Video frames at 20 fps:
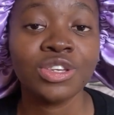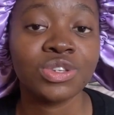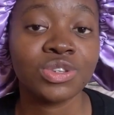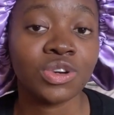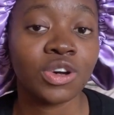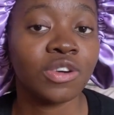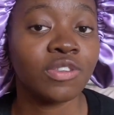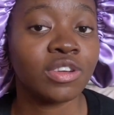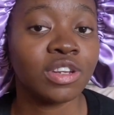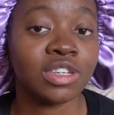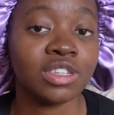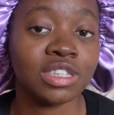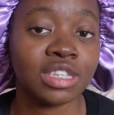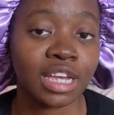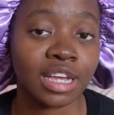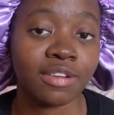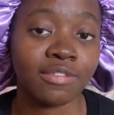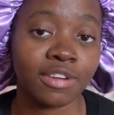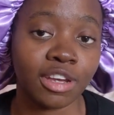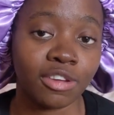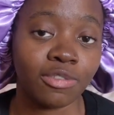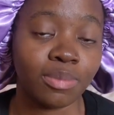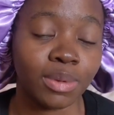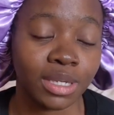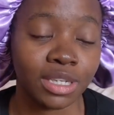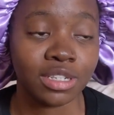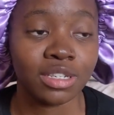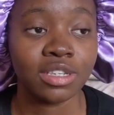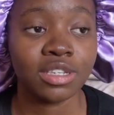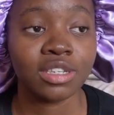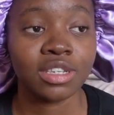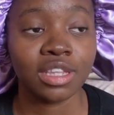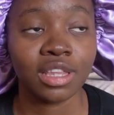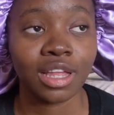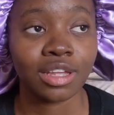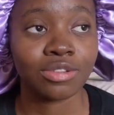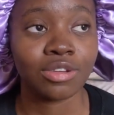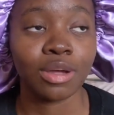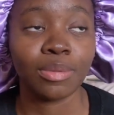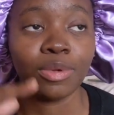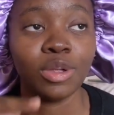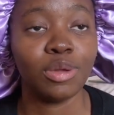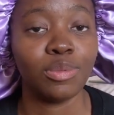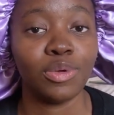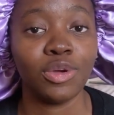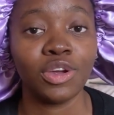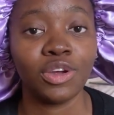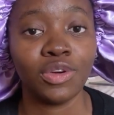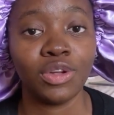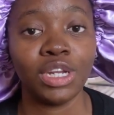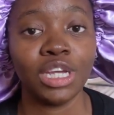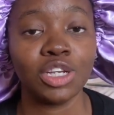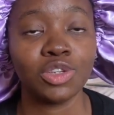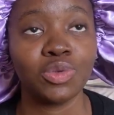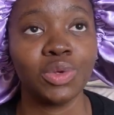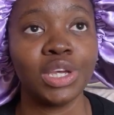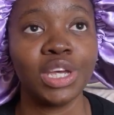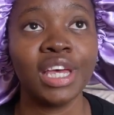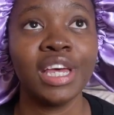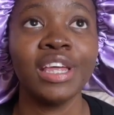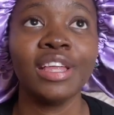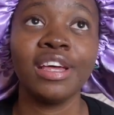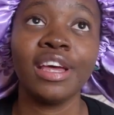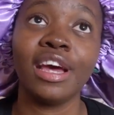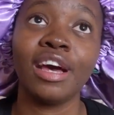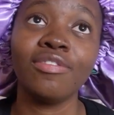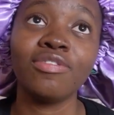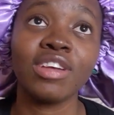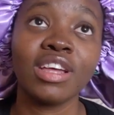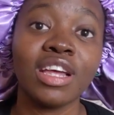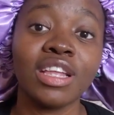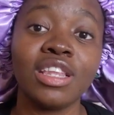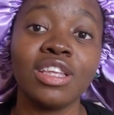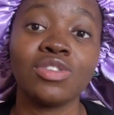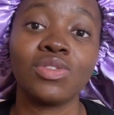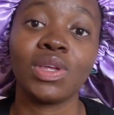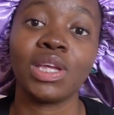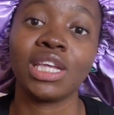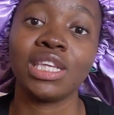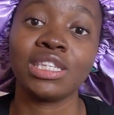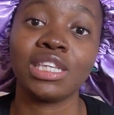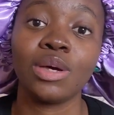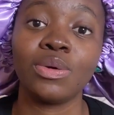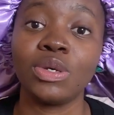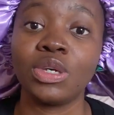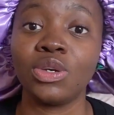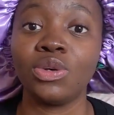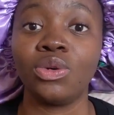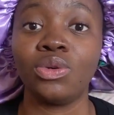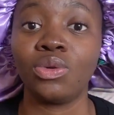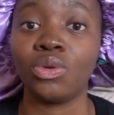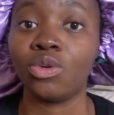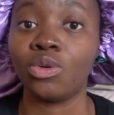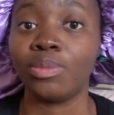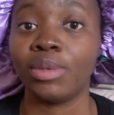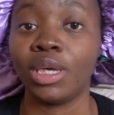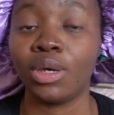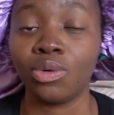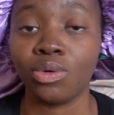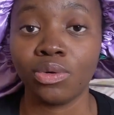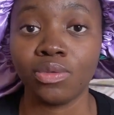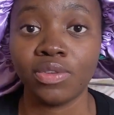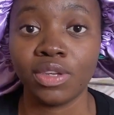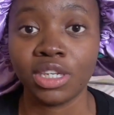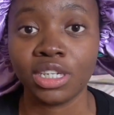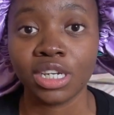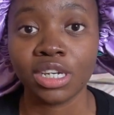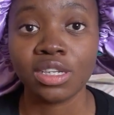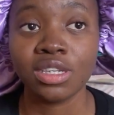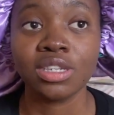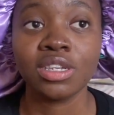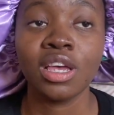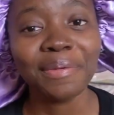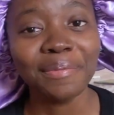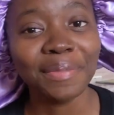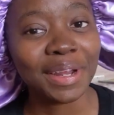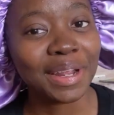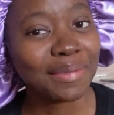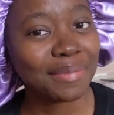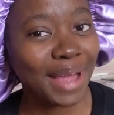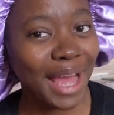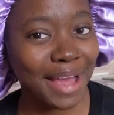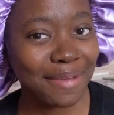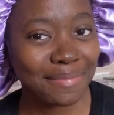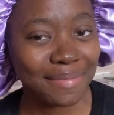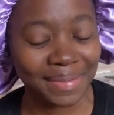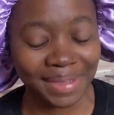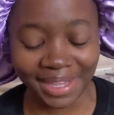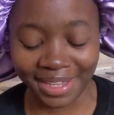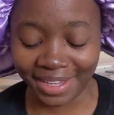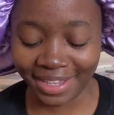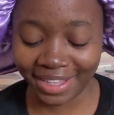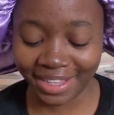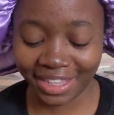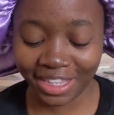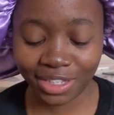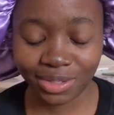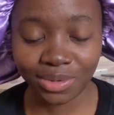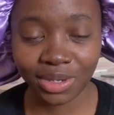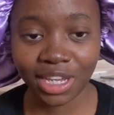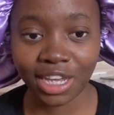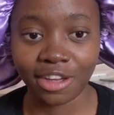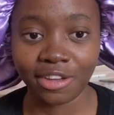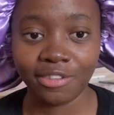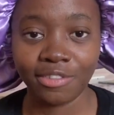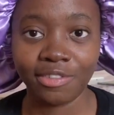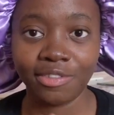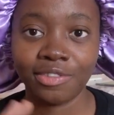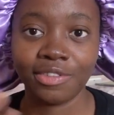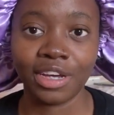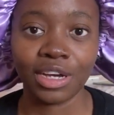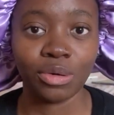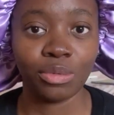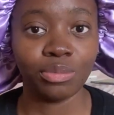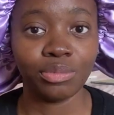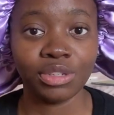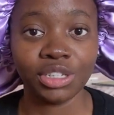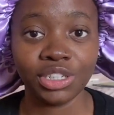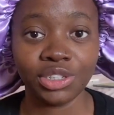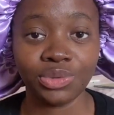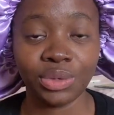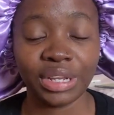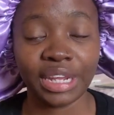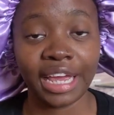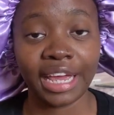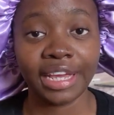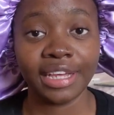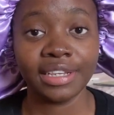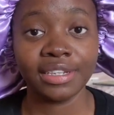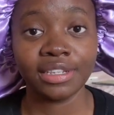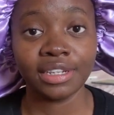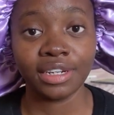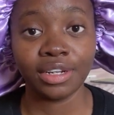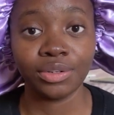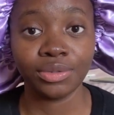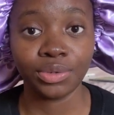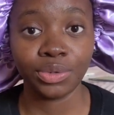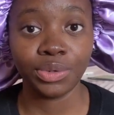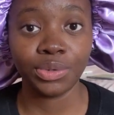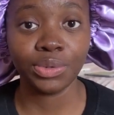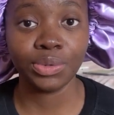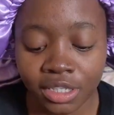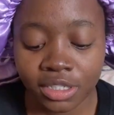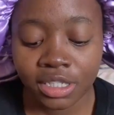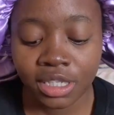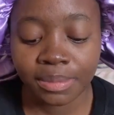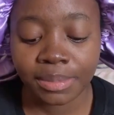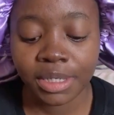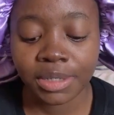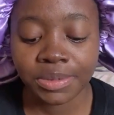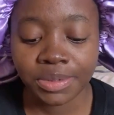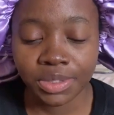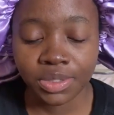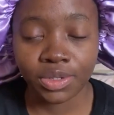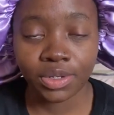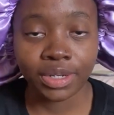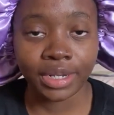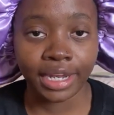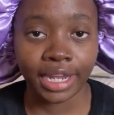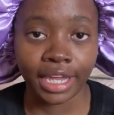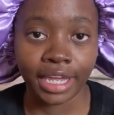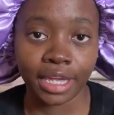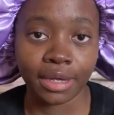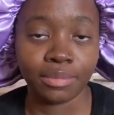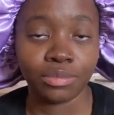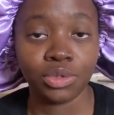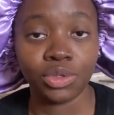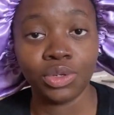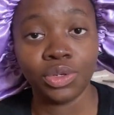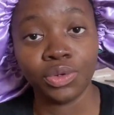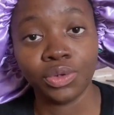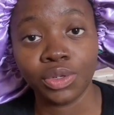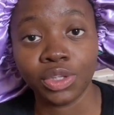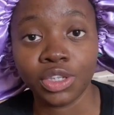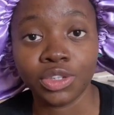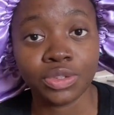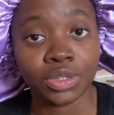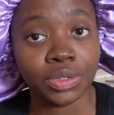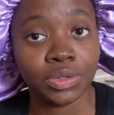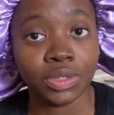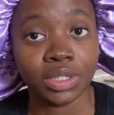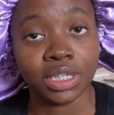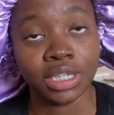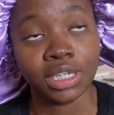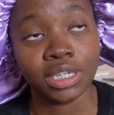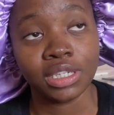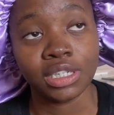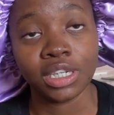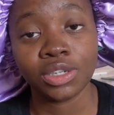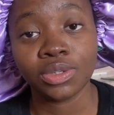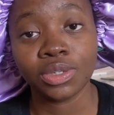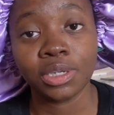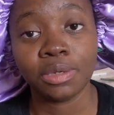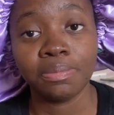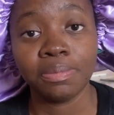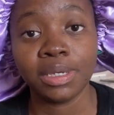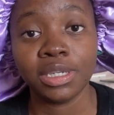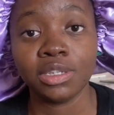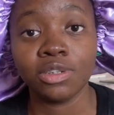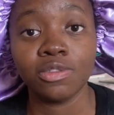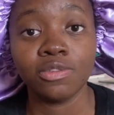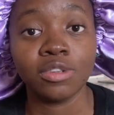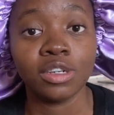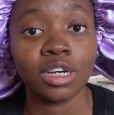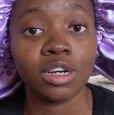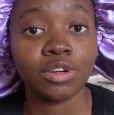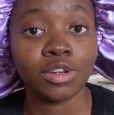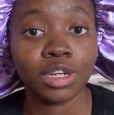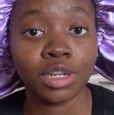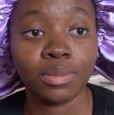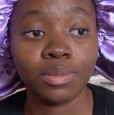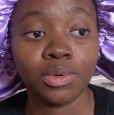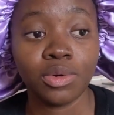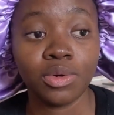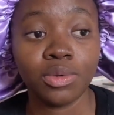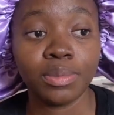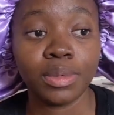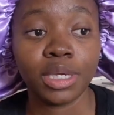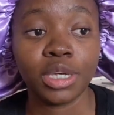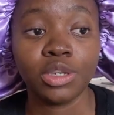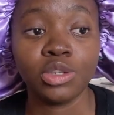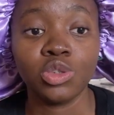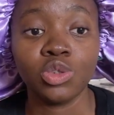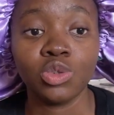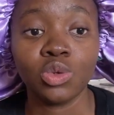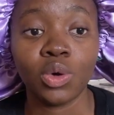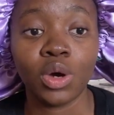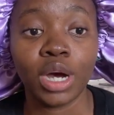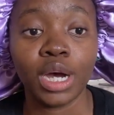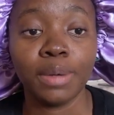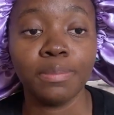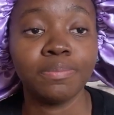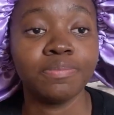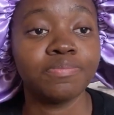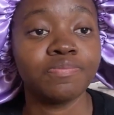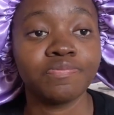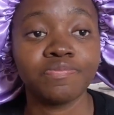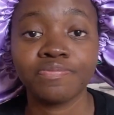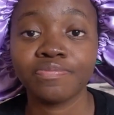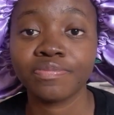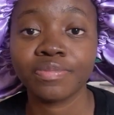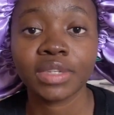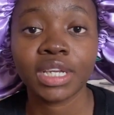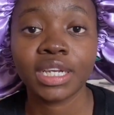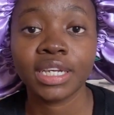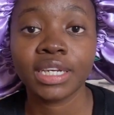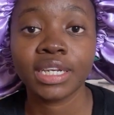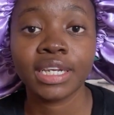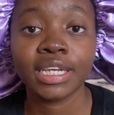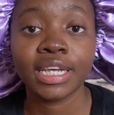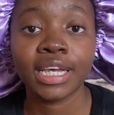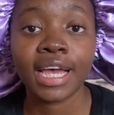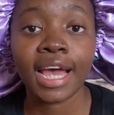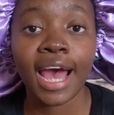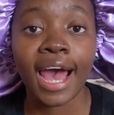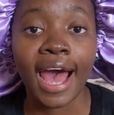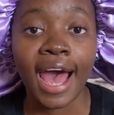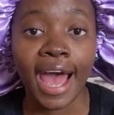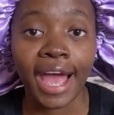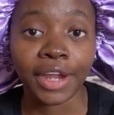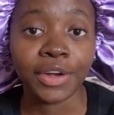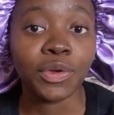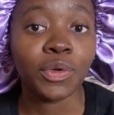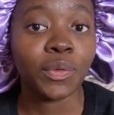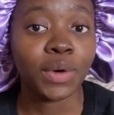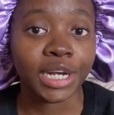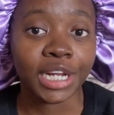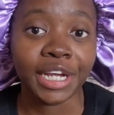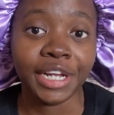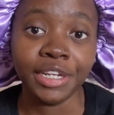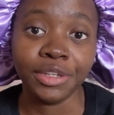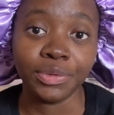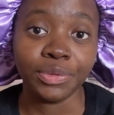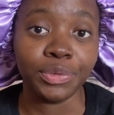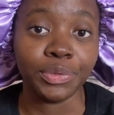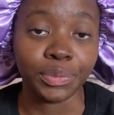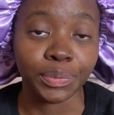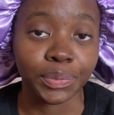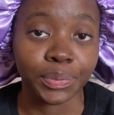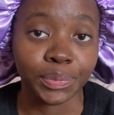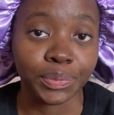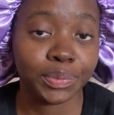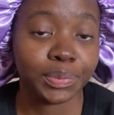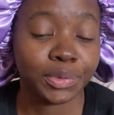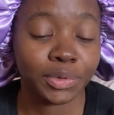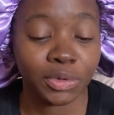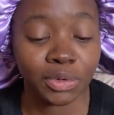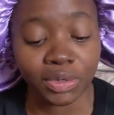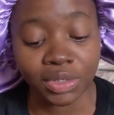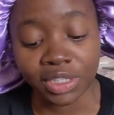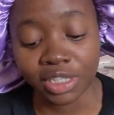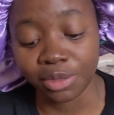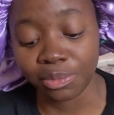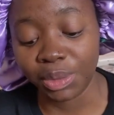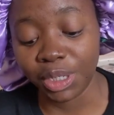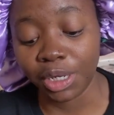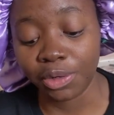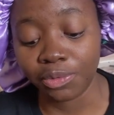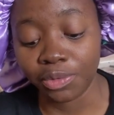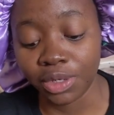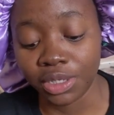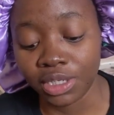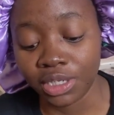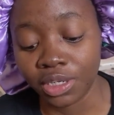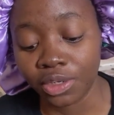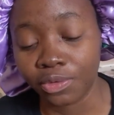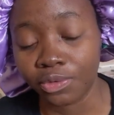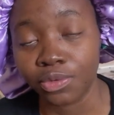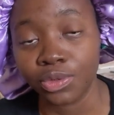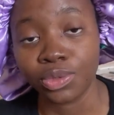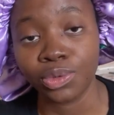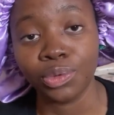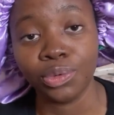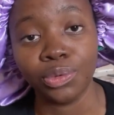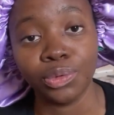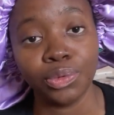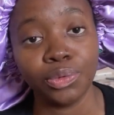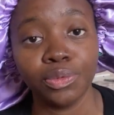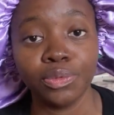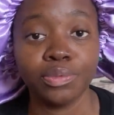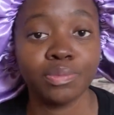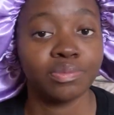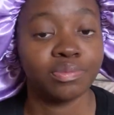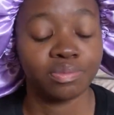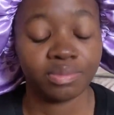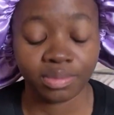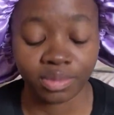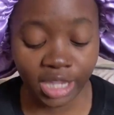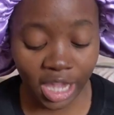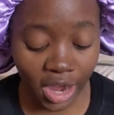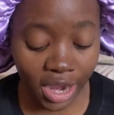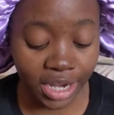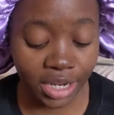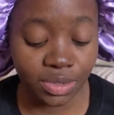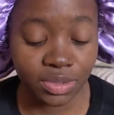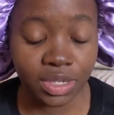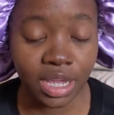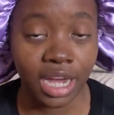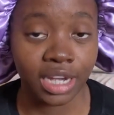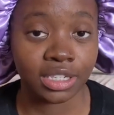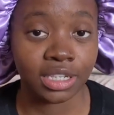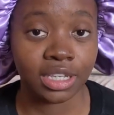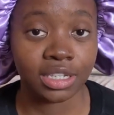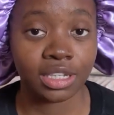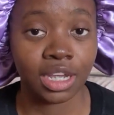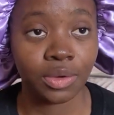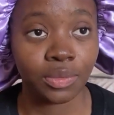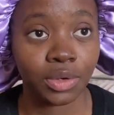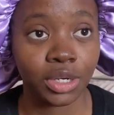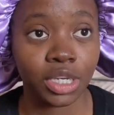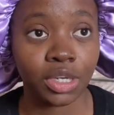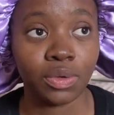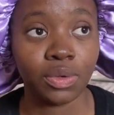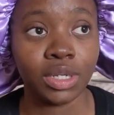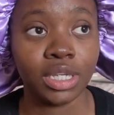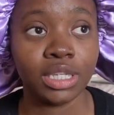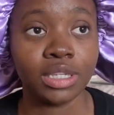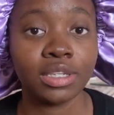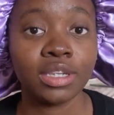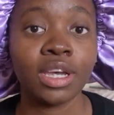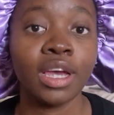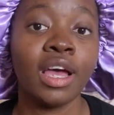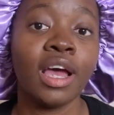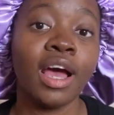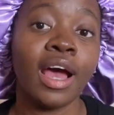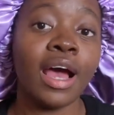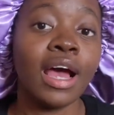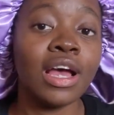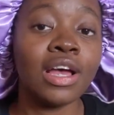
So I'm going to design 5 pages, and that's what I'm going to be working on next week. And after that, that's when I can start working on all my core features. But I'm happy. This week I've accomplished what I set out to do. The main reason I am doing all this recording is just to keep myself accountable, making sure I do what I need to do, because I've been avoiding it for so long. Now I need to actually start working on it.